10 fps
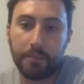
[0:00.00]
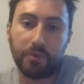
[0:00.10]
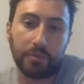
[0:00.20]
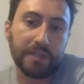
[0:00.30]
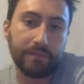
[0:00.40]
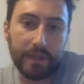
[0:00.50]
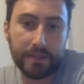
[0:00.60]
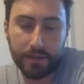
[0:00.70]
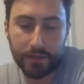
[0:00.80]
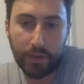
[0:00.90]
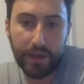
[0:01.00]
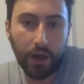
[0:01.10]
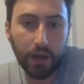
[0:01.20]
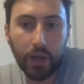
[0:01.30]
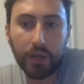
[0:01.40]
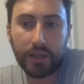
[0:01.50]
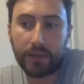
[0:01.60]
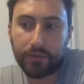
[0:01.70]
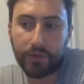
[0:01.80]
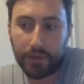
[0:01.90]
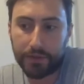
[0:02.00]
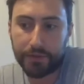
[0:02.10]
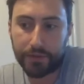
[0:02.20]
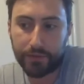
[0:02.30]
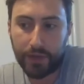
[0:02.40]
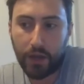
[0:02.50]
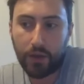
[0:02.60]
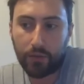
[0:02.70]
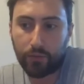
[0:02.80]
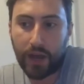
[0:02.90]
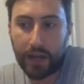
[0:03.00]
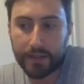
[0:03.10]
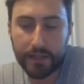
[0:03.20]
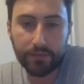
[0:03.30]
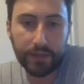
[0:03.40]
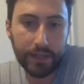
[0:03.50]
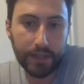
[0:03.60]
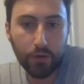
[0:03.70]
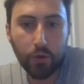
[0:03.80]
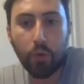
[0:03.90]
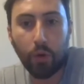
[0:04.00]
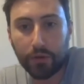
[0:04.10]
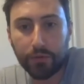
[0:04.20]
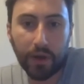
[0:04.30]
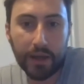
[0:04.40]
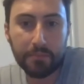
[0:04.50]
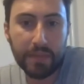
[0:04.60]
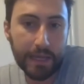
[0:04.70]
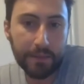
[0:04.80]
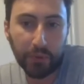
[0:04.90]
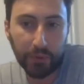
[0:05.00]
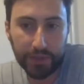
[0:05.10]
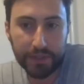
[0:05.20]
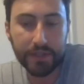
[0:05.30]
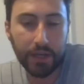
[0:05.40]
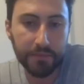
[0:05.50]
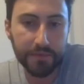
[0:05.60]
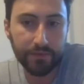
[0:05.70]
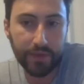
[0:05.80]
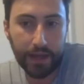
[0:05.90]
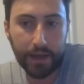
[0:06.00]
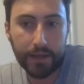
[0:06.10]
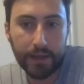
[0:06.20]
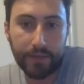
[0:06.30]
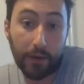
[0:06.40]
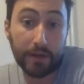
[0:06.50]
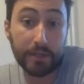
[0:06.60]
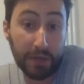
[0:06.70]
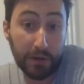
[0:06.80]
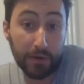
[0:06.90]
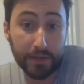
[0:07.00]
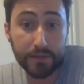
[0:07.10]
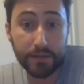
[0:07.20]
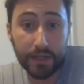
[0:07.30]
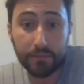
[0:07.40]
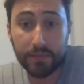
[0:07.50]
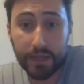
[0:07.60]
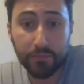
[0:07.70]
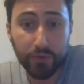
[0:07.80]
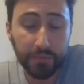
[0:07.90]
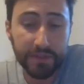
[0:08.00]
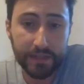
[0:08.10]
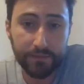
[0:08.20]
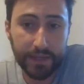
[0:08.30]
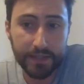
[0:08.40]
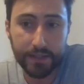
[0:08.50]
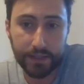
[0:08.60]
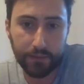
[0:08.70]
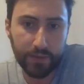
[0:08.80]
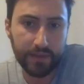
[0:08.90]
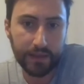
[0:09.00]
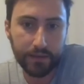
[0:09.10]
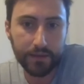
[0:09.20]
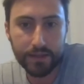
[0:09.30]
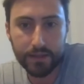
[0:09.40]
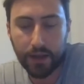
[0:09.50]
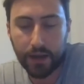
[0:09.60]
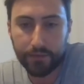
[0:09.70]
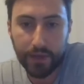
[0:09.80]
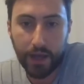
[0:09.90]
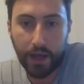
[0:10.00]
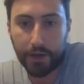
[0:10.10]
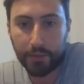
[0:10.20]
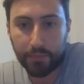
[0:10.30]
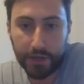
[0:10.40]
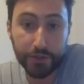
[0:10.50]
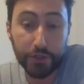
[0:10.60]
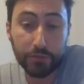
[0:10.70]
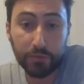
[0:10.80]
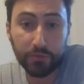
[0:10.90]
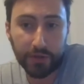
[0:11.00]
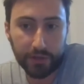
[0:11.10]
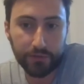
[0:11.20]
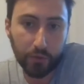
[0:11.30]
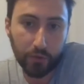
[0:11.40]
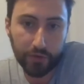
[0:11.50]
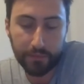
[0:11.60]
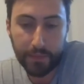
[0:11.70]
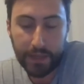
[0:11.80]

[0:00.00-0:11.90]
property investor. So we are looking for sort of relatively qualified people in terms of their experience in property investing, and we think that this is kind of a suitable product for them.